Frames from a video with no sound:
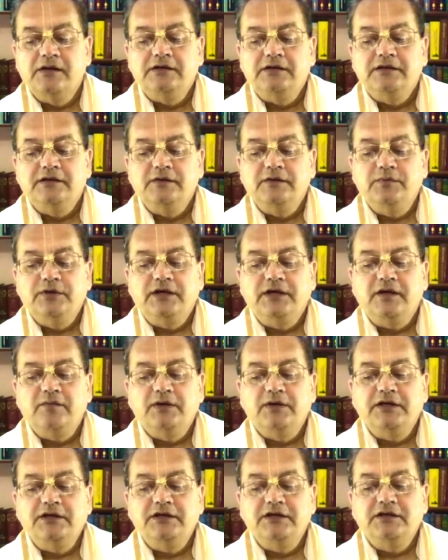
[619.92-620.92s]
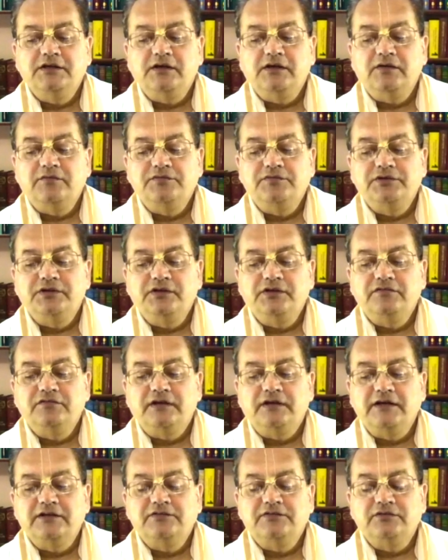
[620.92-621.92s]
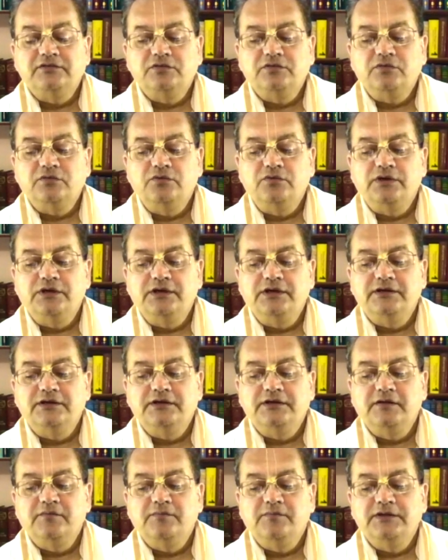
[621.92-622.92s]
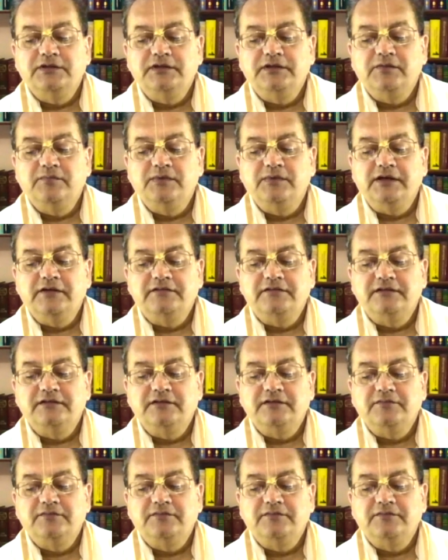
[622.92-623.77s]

He became editor of Sri Sarsat Gaudiya, a monthly magazine